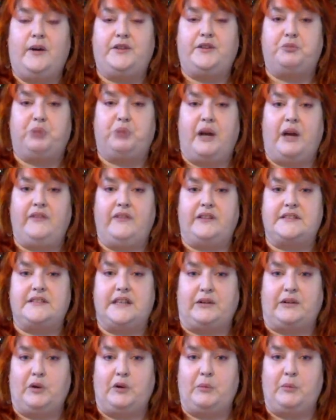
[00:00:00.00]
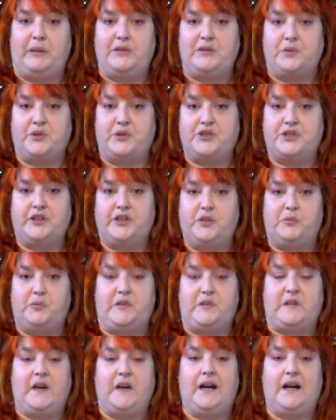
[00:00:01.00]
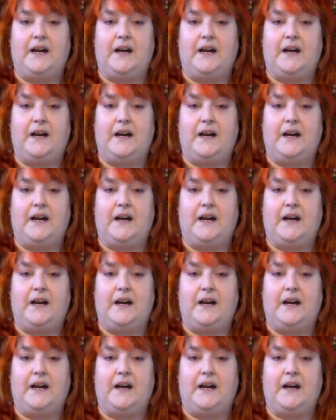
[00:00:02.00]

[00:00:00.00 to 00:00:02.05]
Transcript: I do private tarot mentorships,